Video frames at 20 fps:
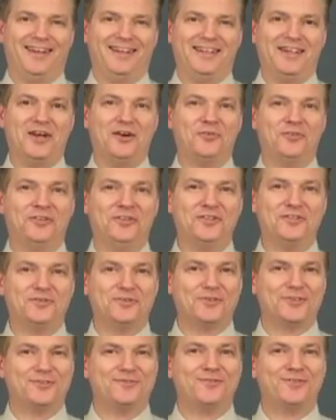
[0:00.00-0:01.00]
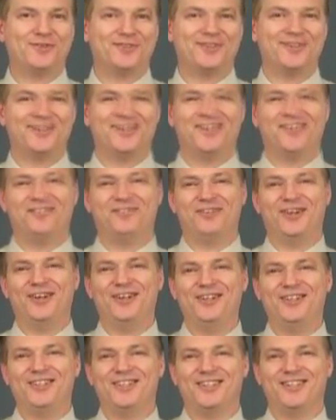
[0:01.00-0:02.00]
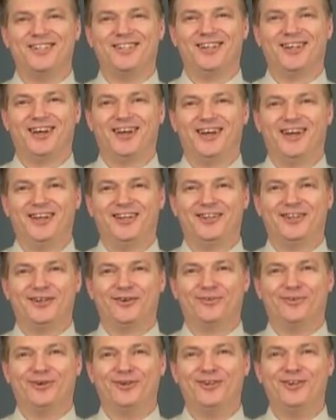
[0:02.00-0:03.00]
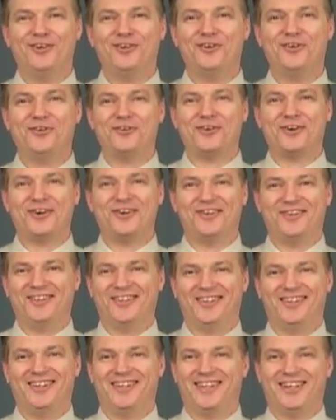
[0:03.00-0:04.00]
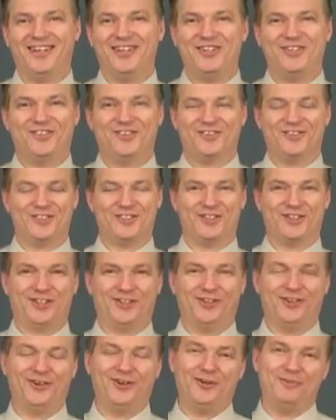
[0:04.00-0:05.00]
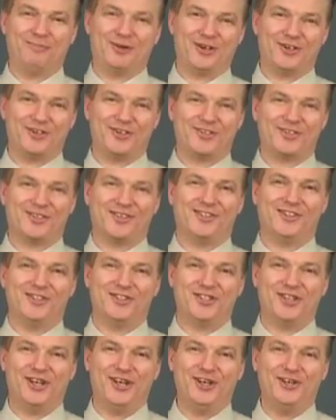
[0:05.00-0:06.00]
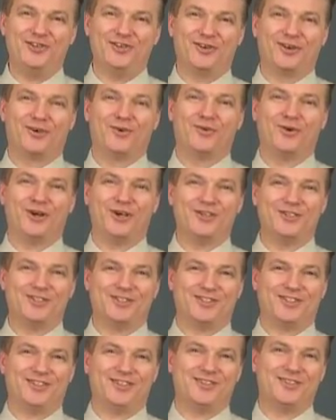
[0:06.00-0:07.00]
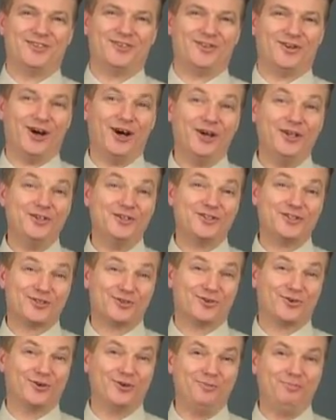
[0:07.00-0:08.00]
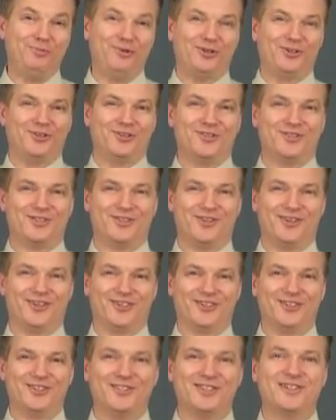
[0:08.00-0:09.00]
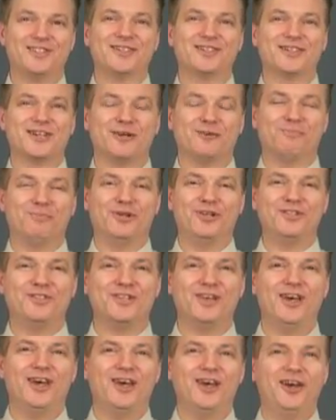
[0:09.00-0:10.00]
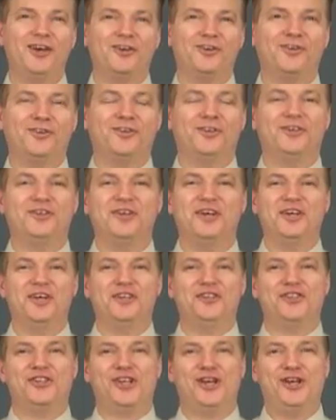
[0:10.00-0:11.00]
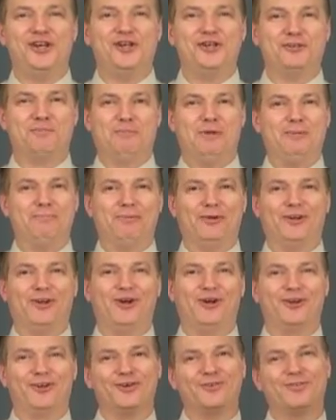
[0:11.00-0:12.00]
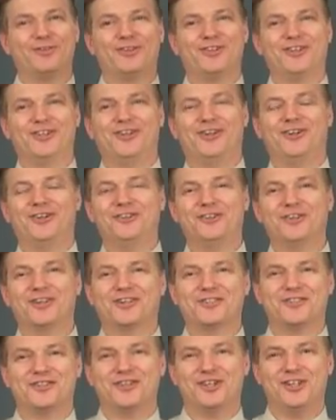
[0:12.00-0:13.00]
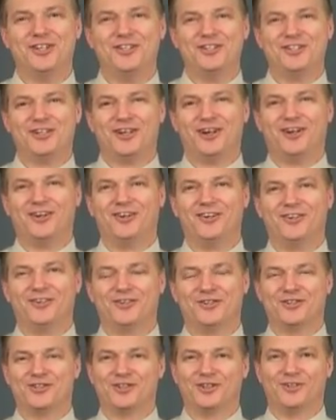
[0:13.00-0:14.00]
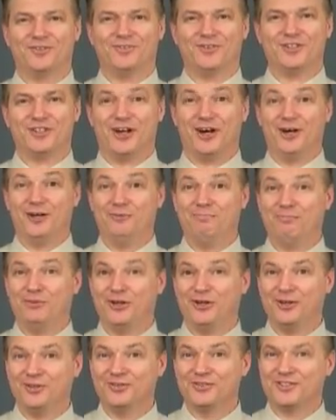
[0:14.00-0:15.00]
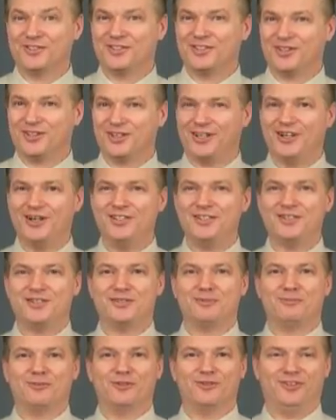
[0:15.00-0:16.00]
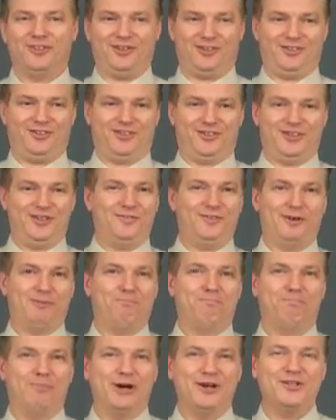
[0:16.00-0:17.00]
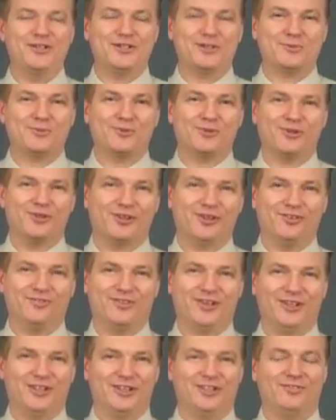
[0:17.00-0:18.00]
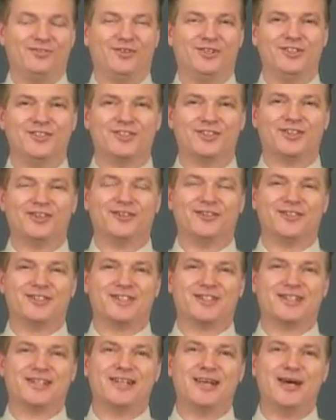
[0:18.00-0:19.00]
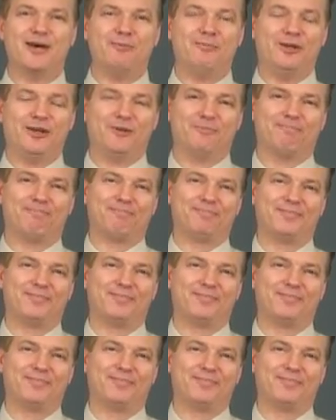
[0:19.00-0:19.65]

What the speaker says: Now, when this was first invented, there were no authentication or security measures on the change requests, and so unscrupulous long-distance companies could change people all over to their inter-exchange carrier service, unbeknownst to the customer. And there was even a buzzword invented for this called slamming.